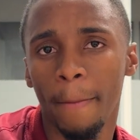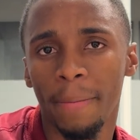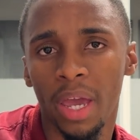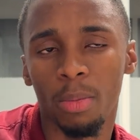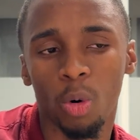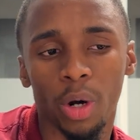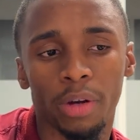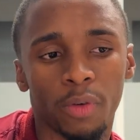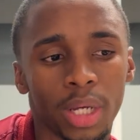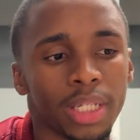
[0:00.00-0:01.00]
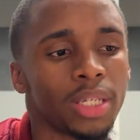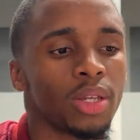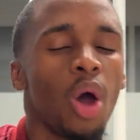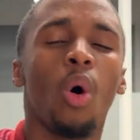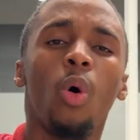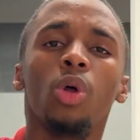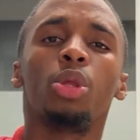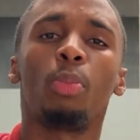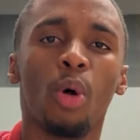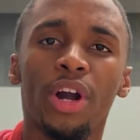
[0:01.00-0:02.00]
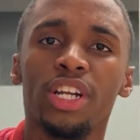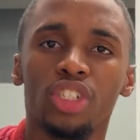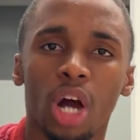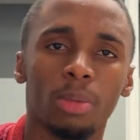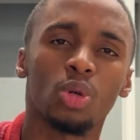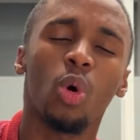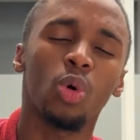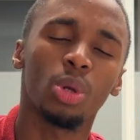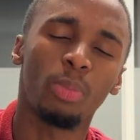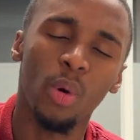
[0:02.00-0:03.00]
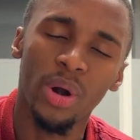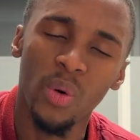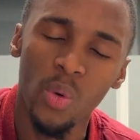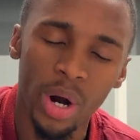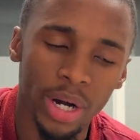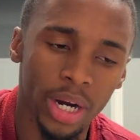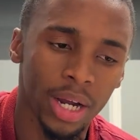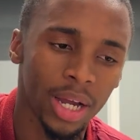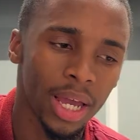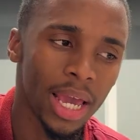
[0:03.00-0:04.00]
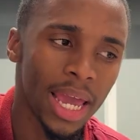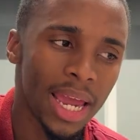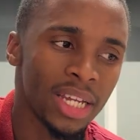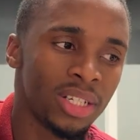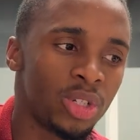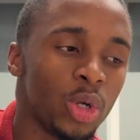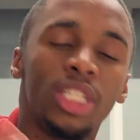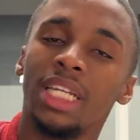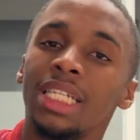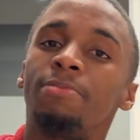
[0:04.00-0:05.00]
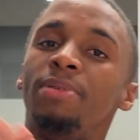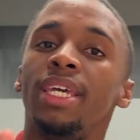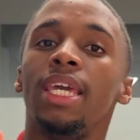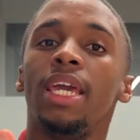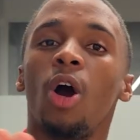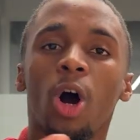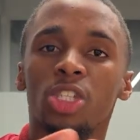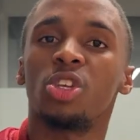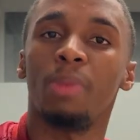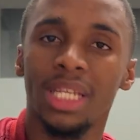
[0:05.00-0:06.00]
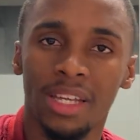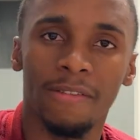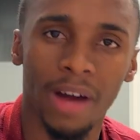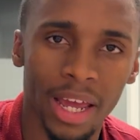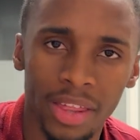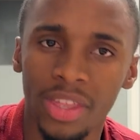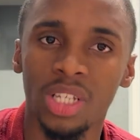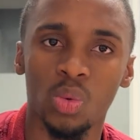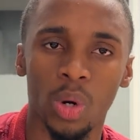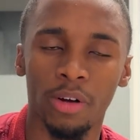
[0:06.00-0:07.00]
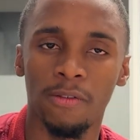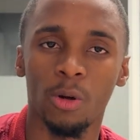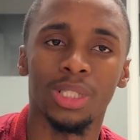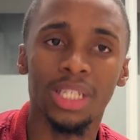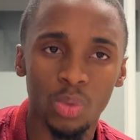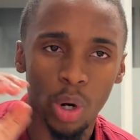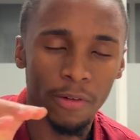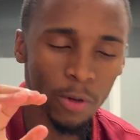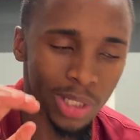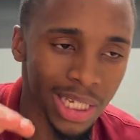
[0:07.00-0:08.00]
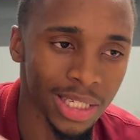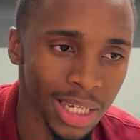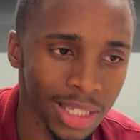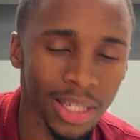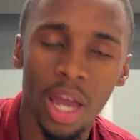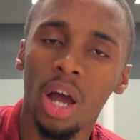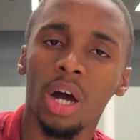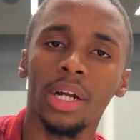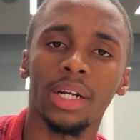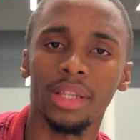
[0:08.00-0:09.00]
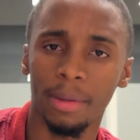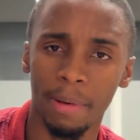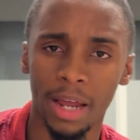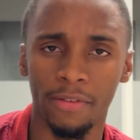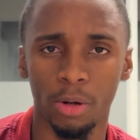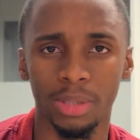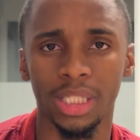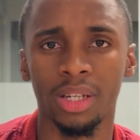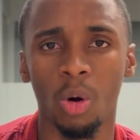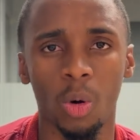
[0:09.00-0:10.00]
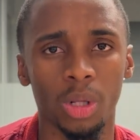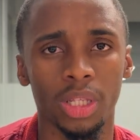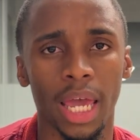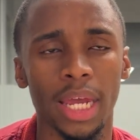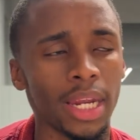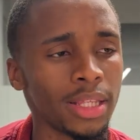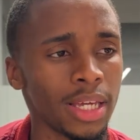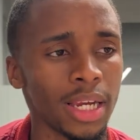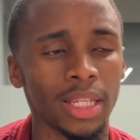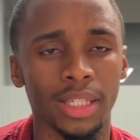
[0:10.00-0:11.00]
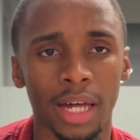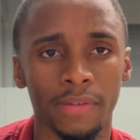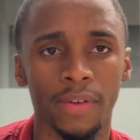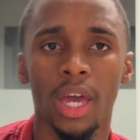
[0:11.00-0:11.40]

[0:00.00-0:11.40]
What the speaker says: pay more invoices. All the boring jobs, all the boring work should just be automated via these workflows. These workflows exist on the platforms called Anything and stuff.